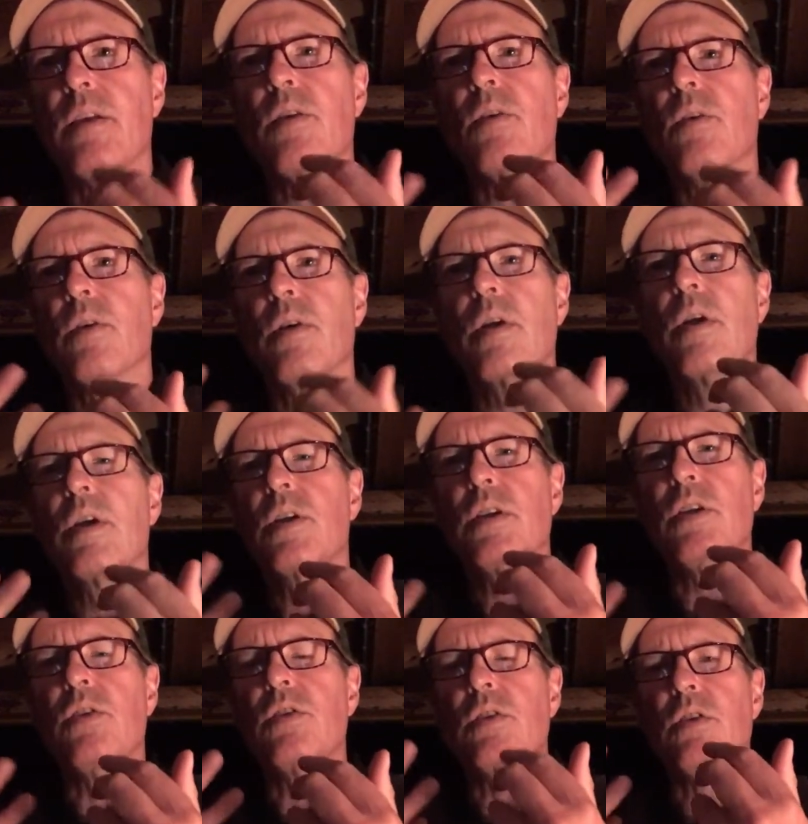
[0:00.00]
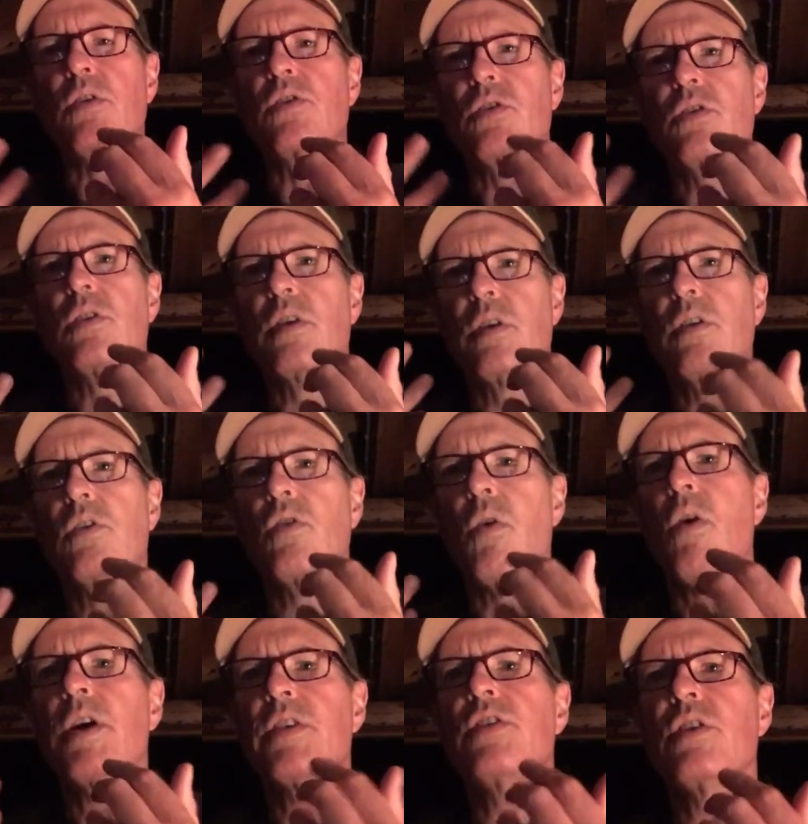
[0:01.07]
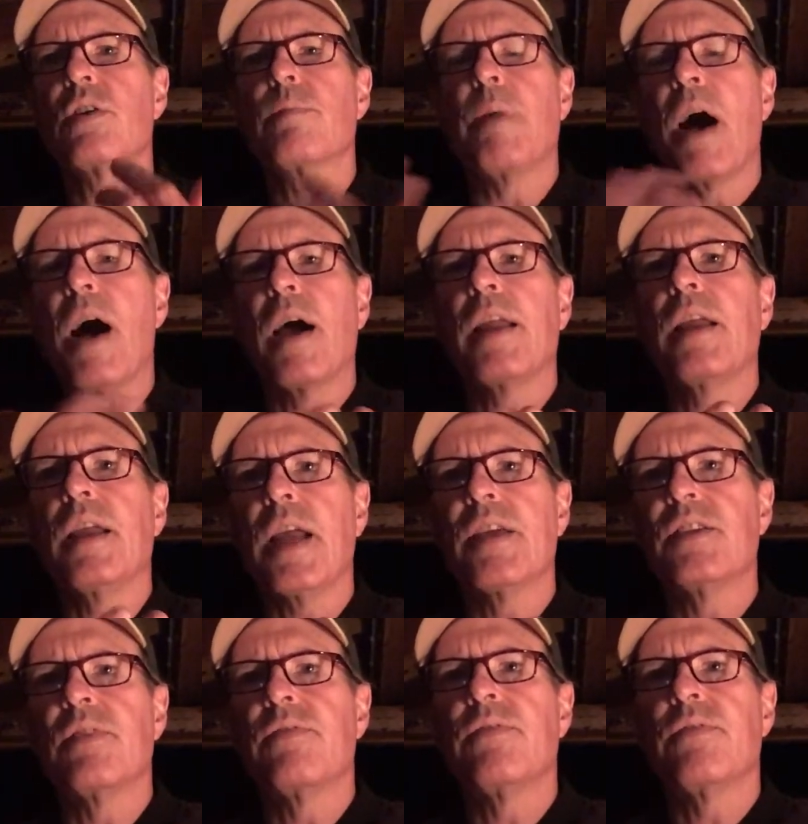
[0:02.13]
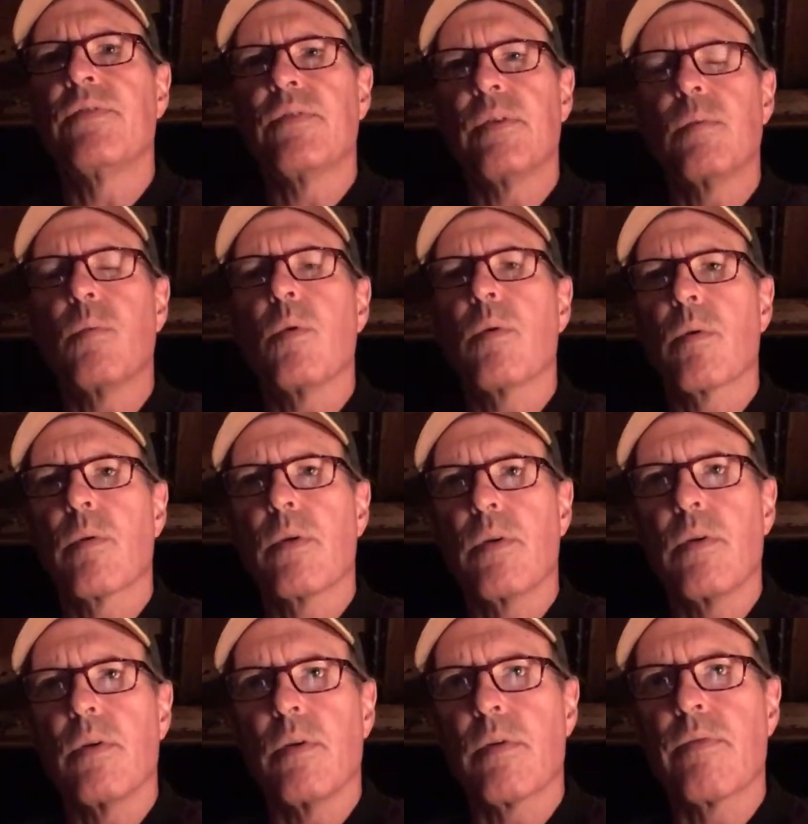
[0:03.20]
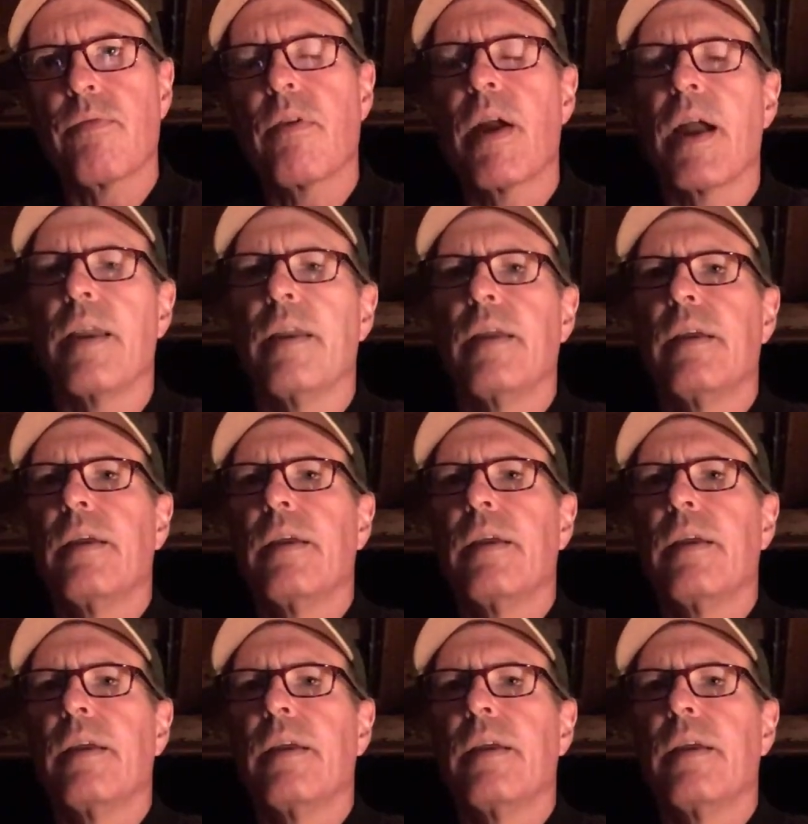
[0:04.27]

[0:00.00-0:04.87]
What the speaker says: you're talking to your body as if it were your friend,